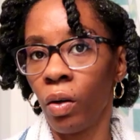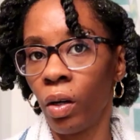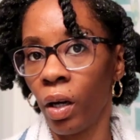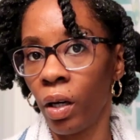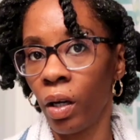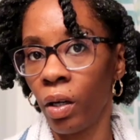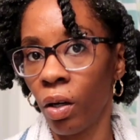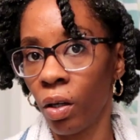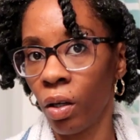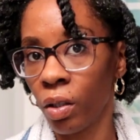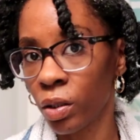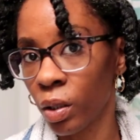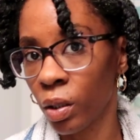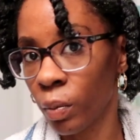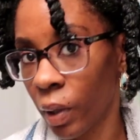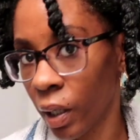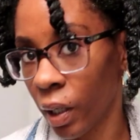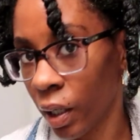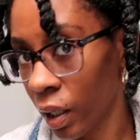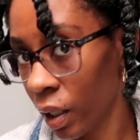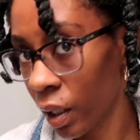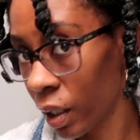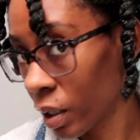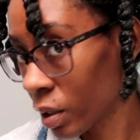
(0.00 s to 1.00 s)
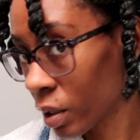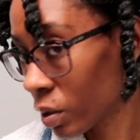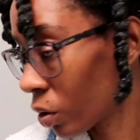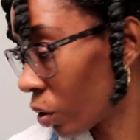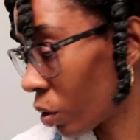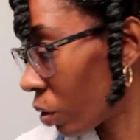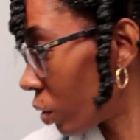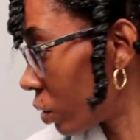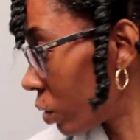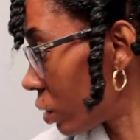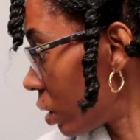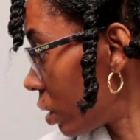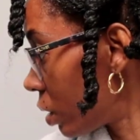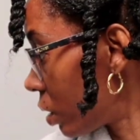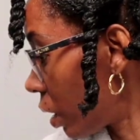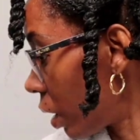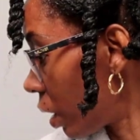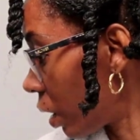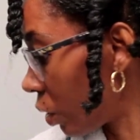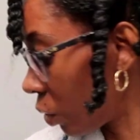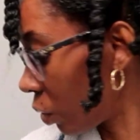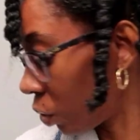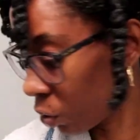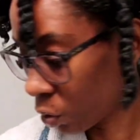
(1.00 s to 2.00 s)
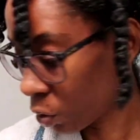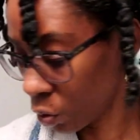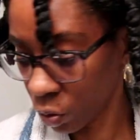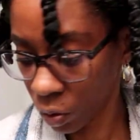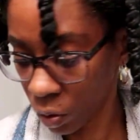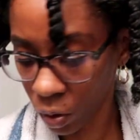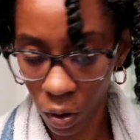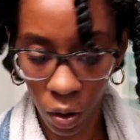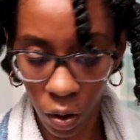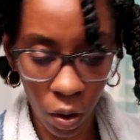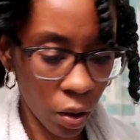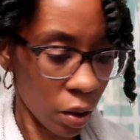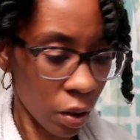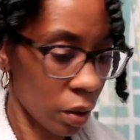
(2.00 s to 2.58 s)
okay y'all so my hair is all detangled